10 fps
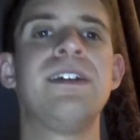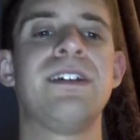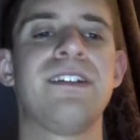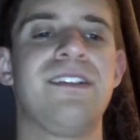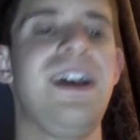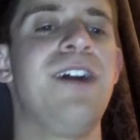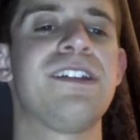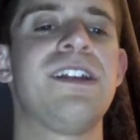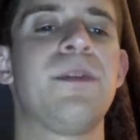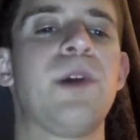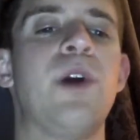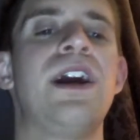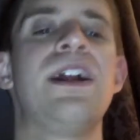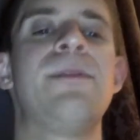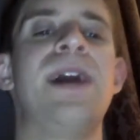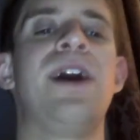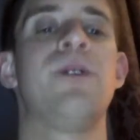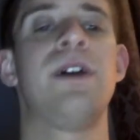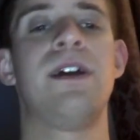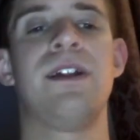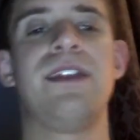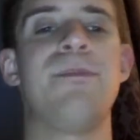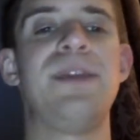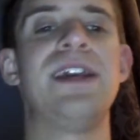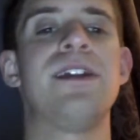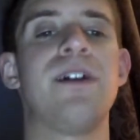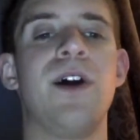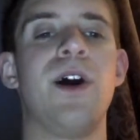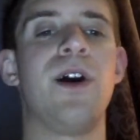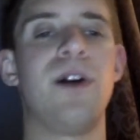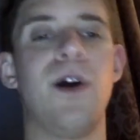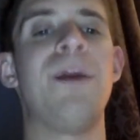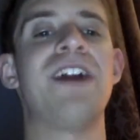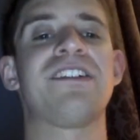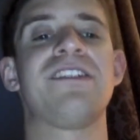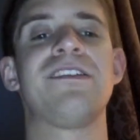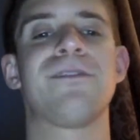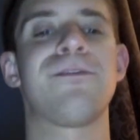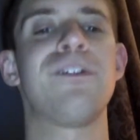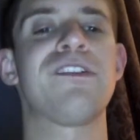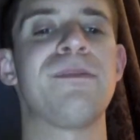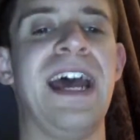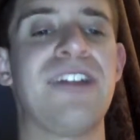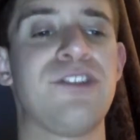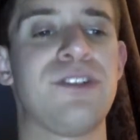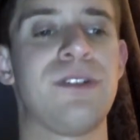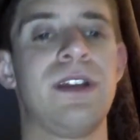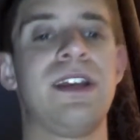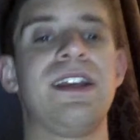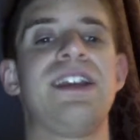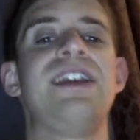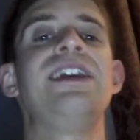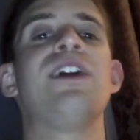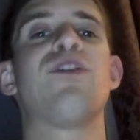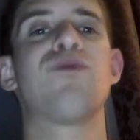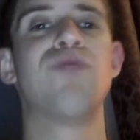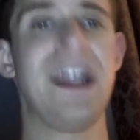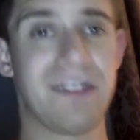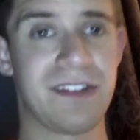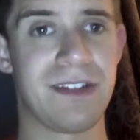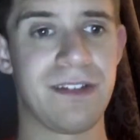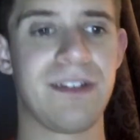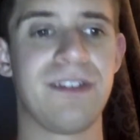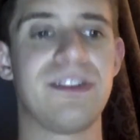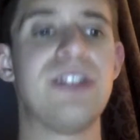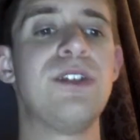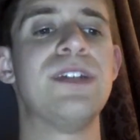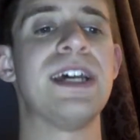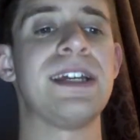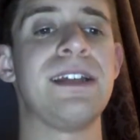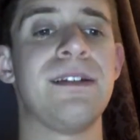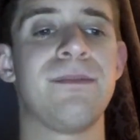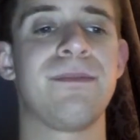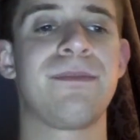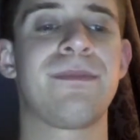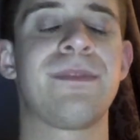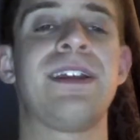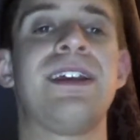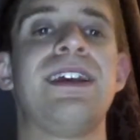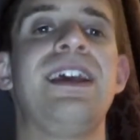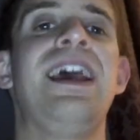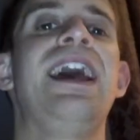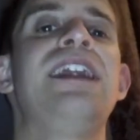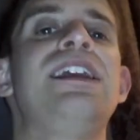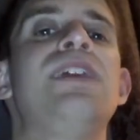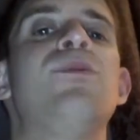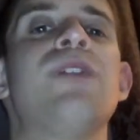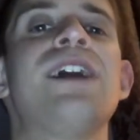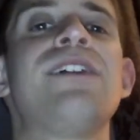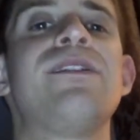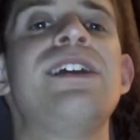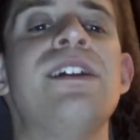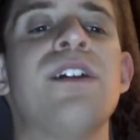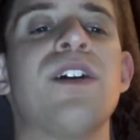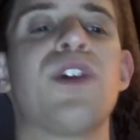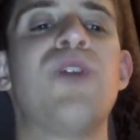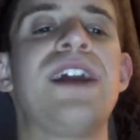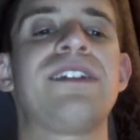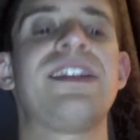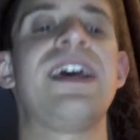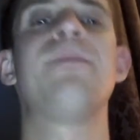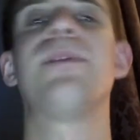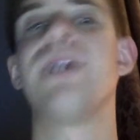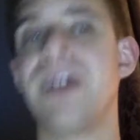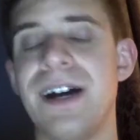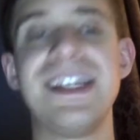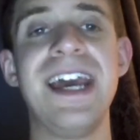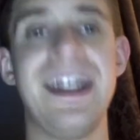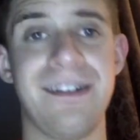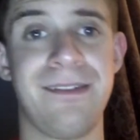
Styles ended up going on about that being Omos's first match, he wrecked the New Day, and he will likely wreck them again.